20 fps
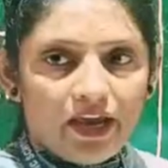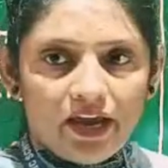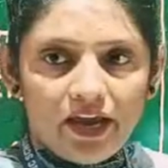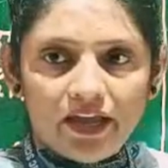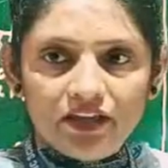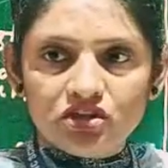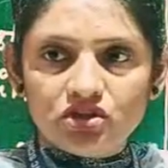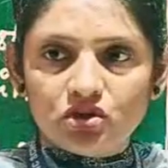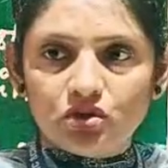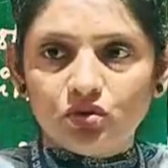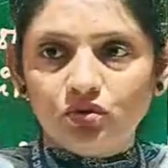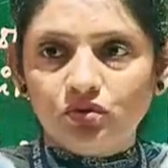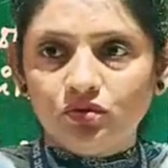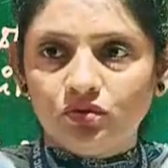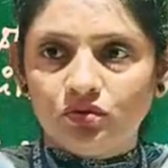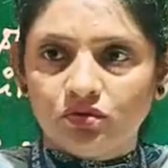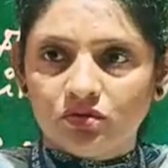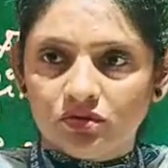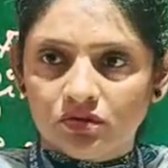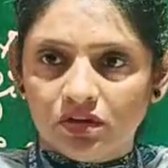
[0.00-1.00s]

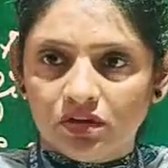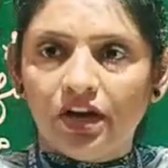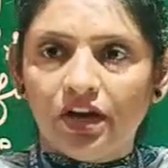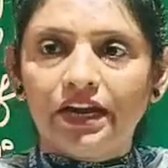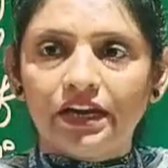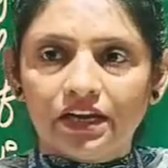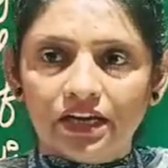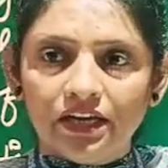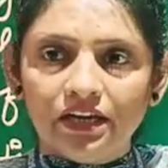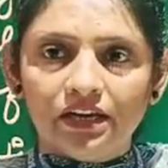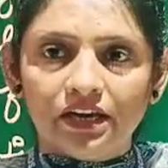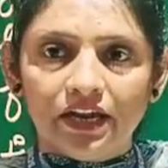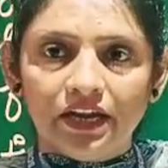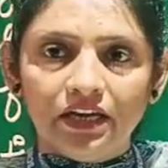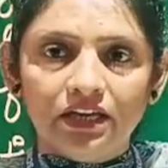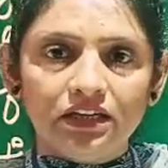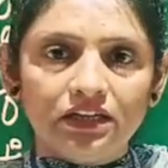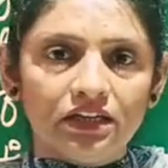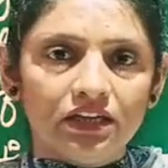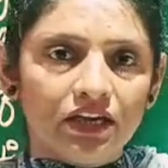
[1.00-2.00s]
h2, I can
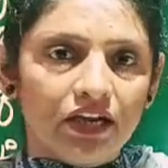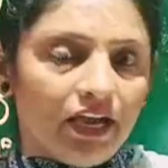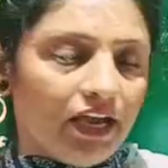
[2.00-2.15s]
write